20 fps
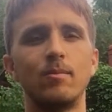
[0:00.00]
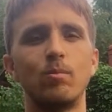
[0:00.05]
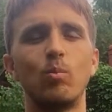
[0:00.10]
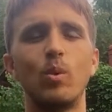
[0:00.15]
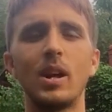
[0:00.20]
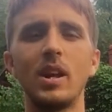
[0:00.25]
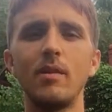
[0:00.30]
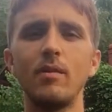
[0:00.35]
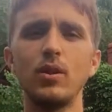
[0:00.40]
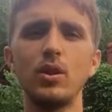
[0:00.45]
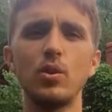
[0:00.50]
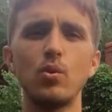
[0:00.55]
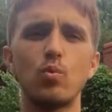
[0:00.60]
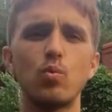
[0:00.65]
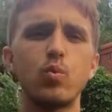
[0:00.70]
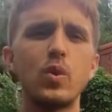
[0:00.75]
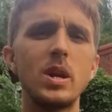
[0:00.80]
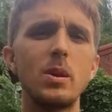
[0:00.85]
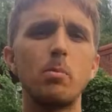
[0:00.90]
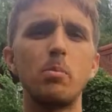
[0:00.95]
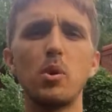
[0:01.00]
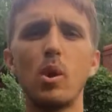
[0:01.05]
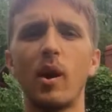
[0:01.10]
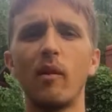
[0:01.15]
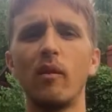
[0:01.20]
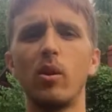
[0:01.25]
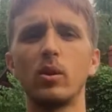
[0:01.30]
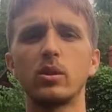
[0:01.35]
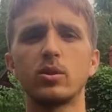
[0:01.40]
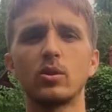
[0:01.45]
Whatever you reap, you have
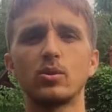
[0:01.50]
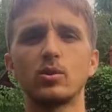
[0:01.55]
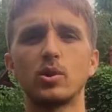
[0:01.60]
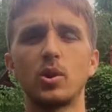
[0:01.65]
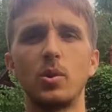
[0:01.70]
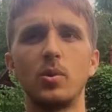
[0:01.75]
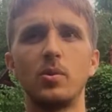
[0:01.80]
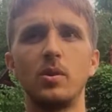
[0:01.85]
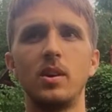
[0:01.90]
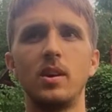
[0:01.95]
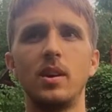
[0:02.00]
also sown.